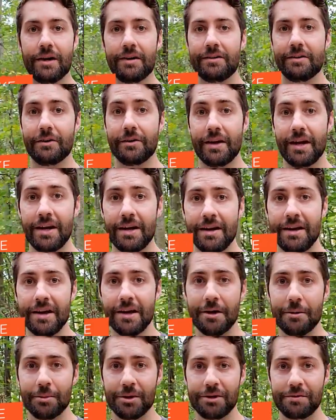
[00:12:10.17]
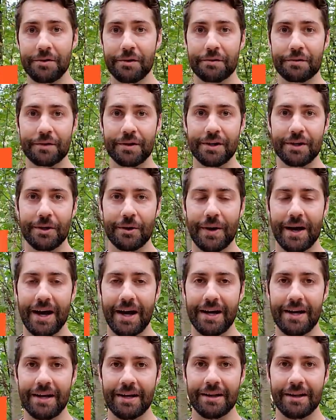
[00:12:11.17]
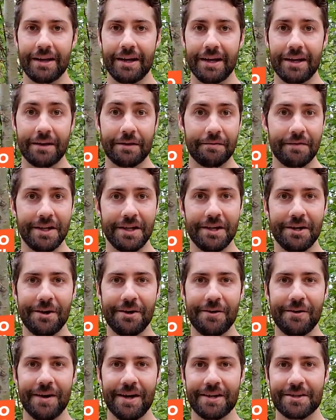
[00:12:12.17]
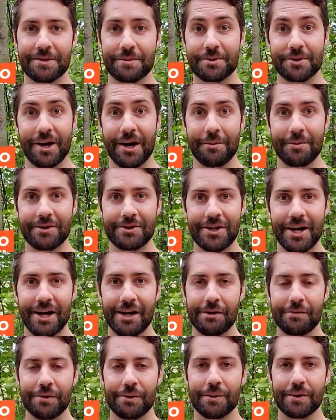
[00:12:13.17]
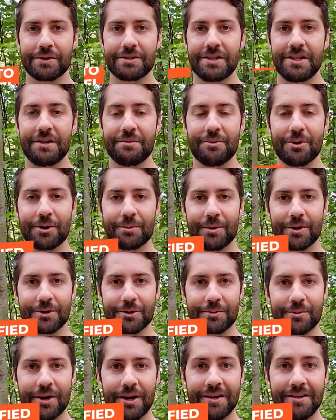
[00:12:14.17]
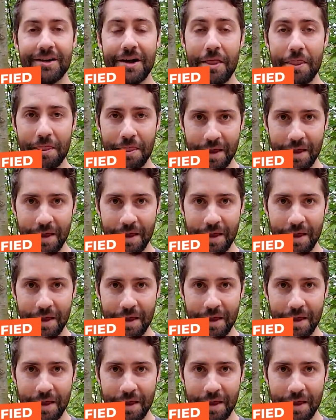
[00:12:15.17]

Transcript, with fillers: Until then, please feel free to go ahead and like the video and subscribe to the channel if you want to see more mushroom content.